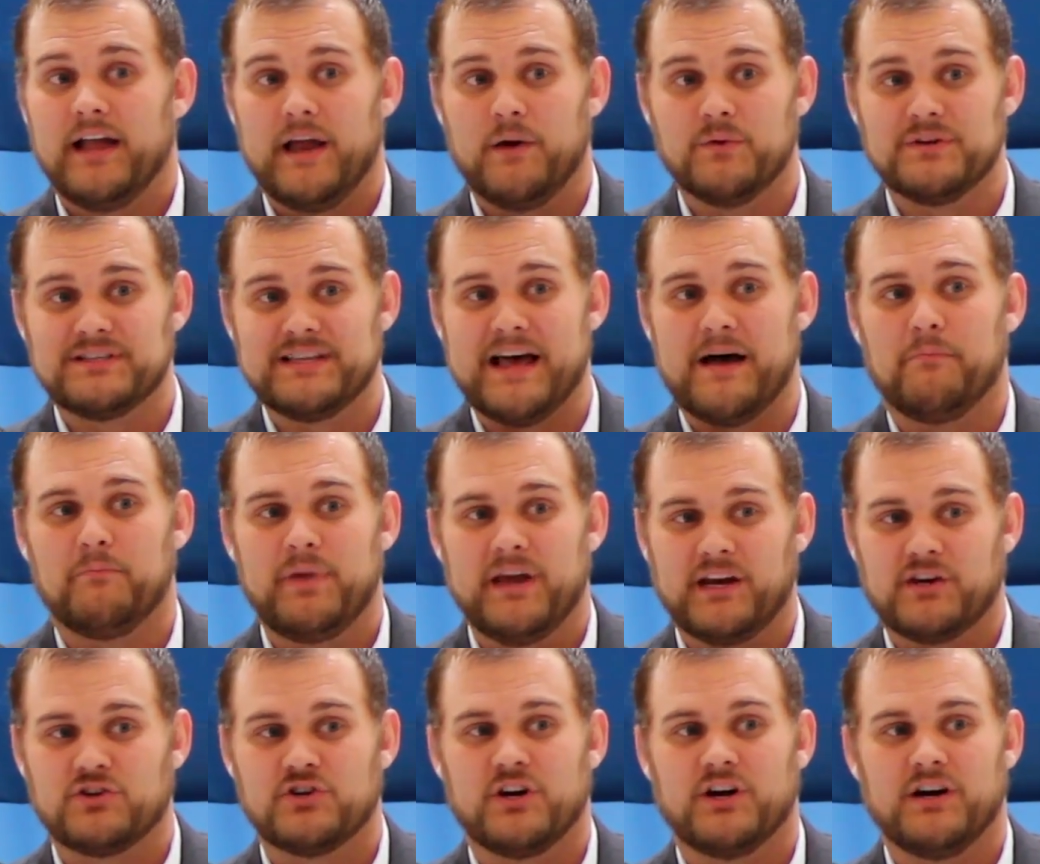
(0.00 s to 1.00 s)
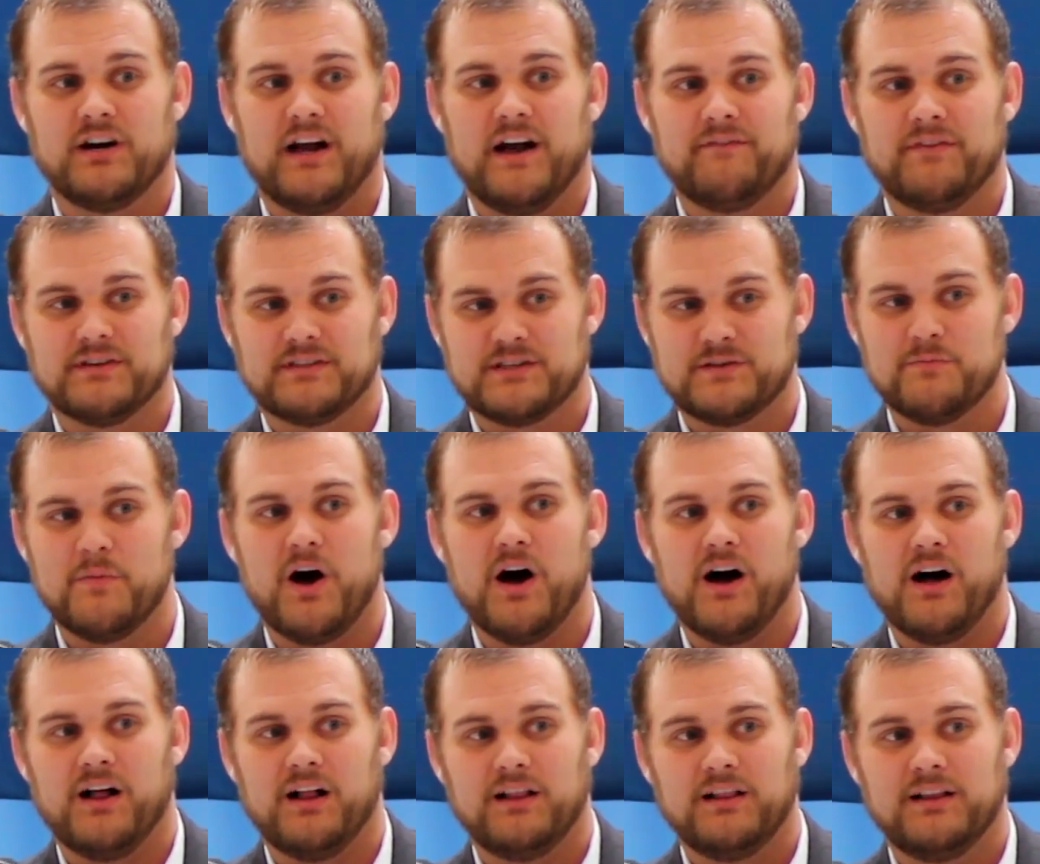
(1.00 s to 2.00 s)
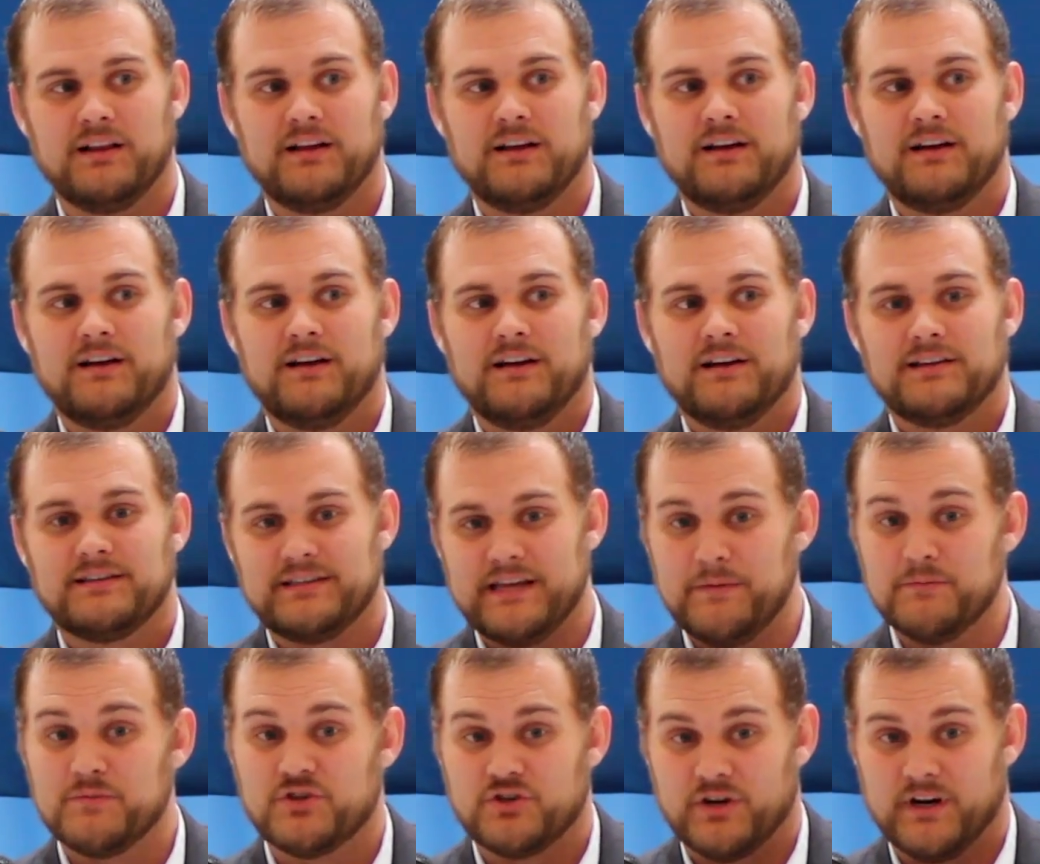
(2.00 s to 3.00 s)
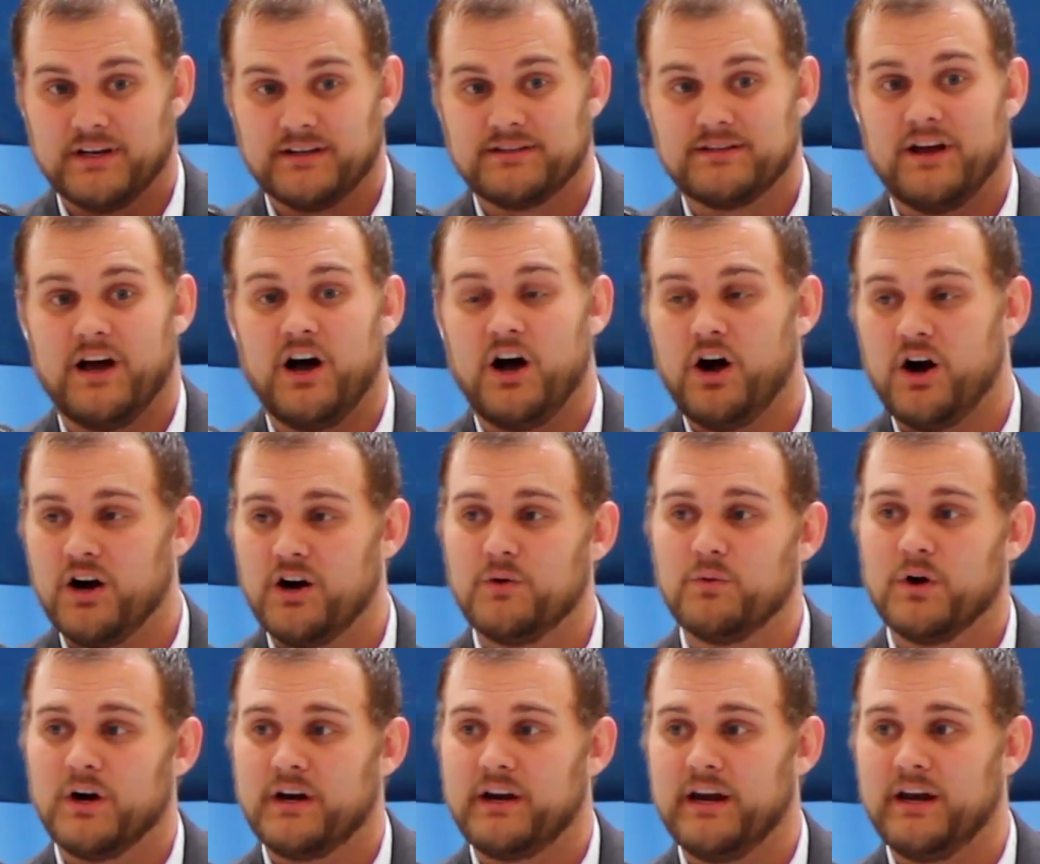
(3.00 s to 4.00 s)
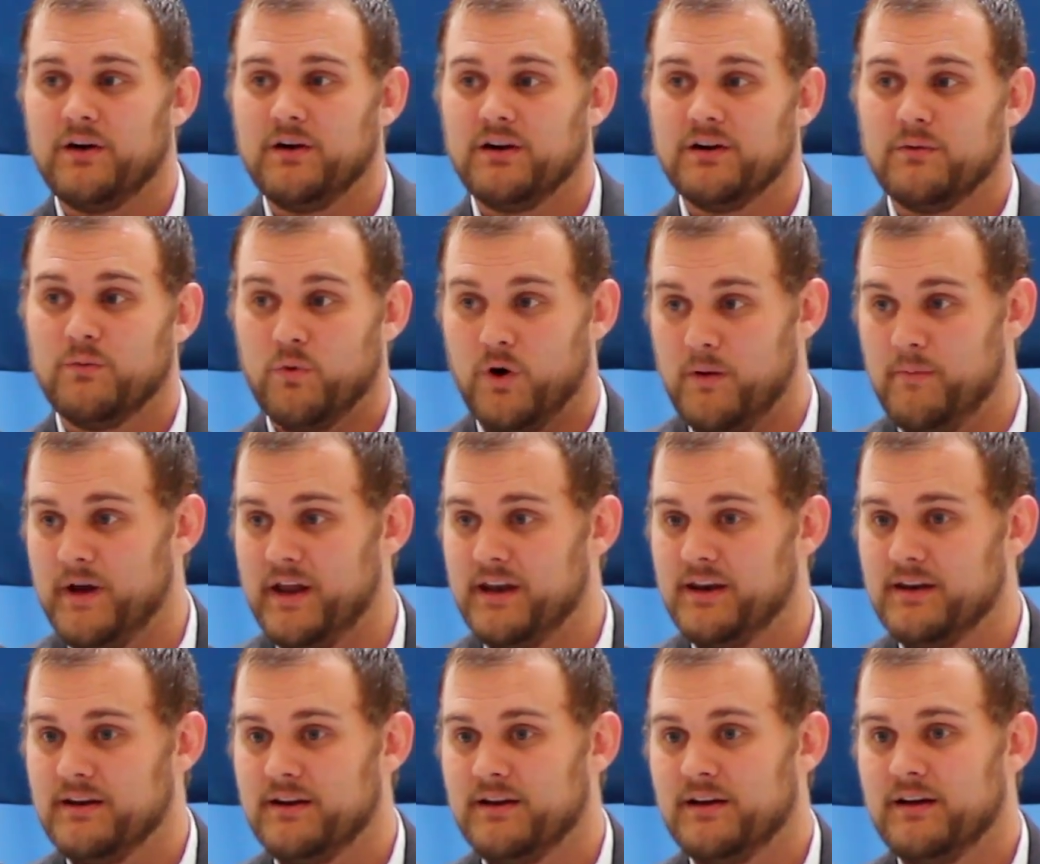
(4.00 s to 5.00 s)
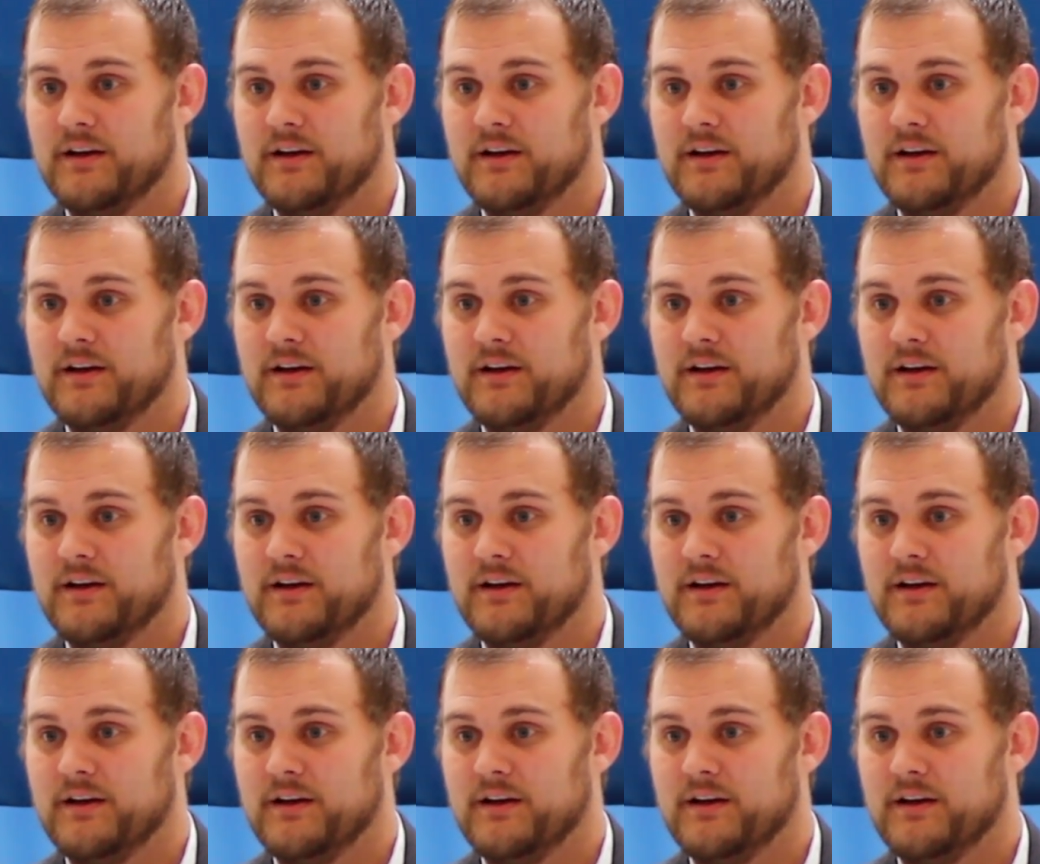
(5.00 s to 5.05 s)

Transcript: It was that picture of a small seamstress, a hardworking woman